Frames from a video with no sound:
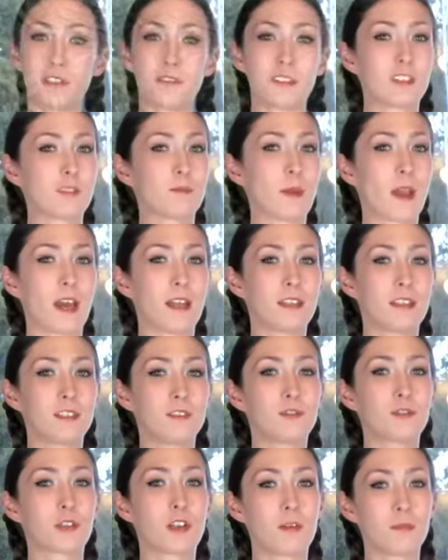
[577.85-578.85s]
of this ballad,
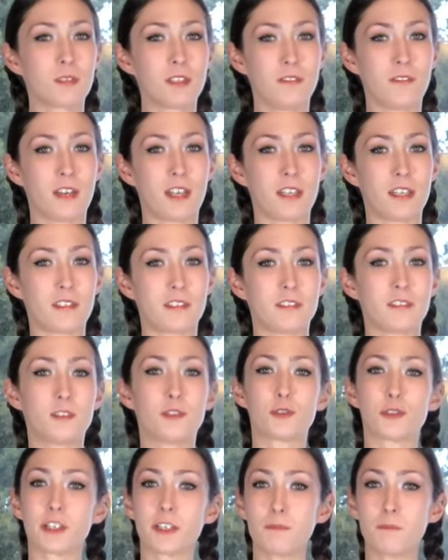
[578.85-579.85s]
Draumkvedet, the
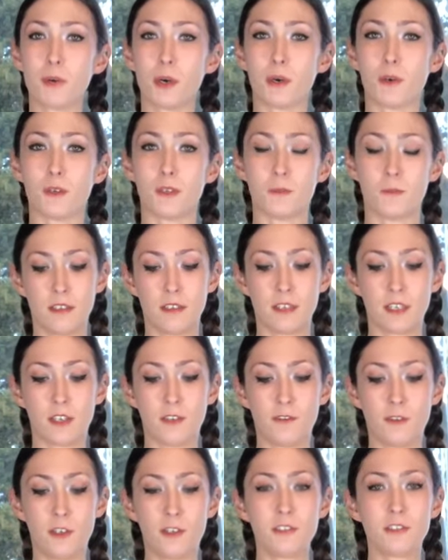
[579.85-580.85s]
dream poem. He
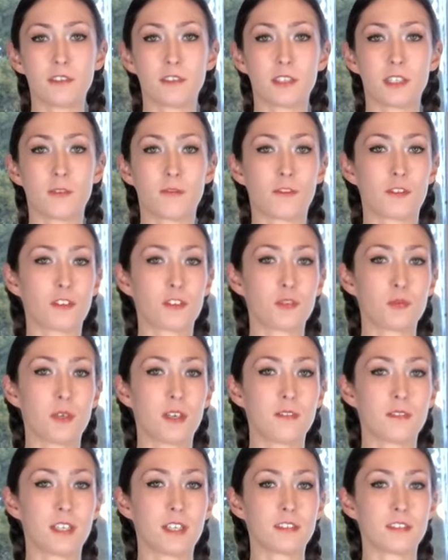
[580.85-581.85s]
falls asleep for the
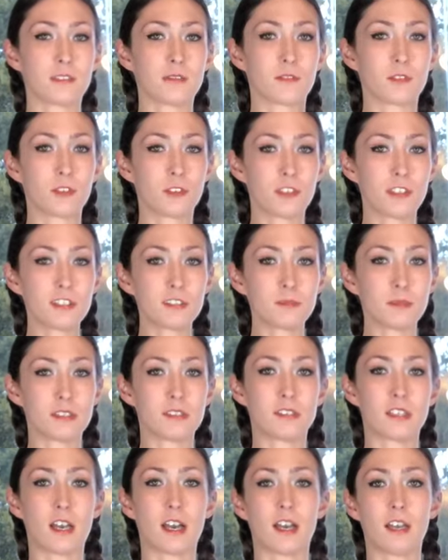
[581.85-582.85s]
12 days of
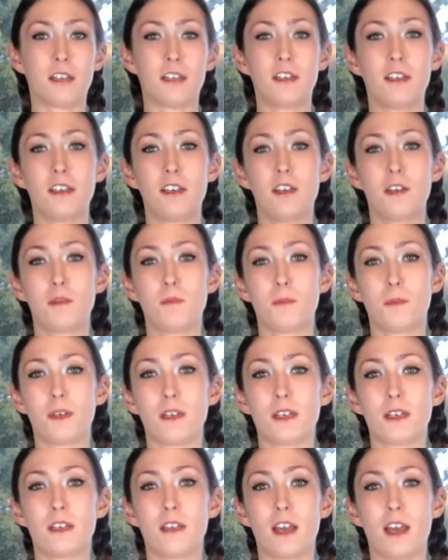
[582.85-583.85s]
Christmastide,
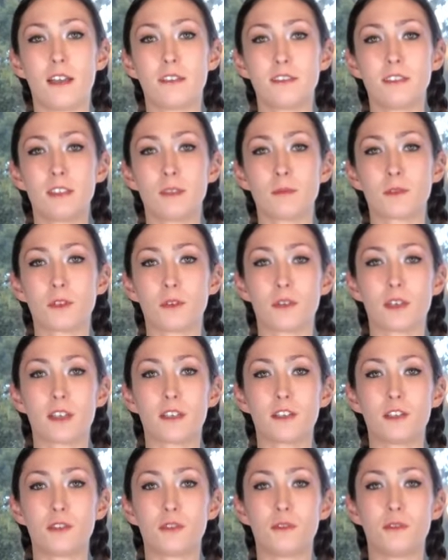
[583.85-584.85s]
but ends up going
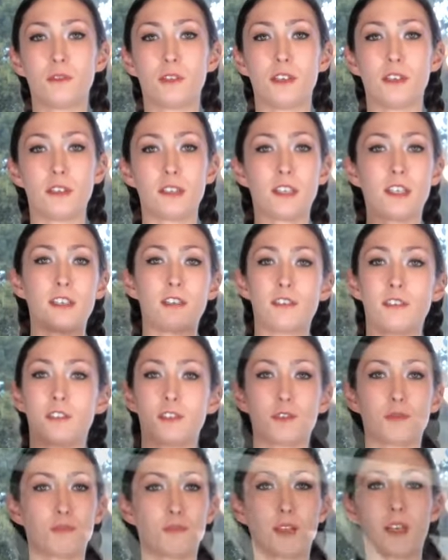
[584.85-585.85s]
to a
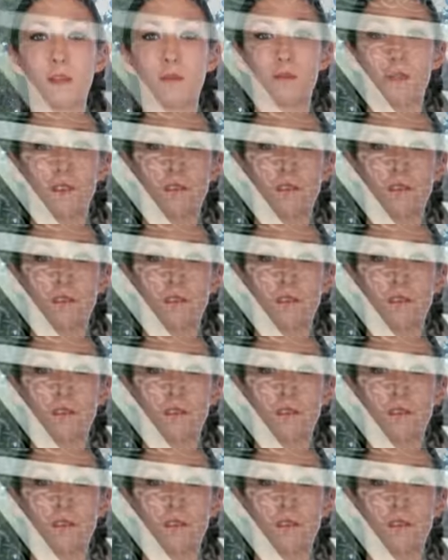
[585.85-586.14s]
heathenish realm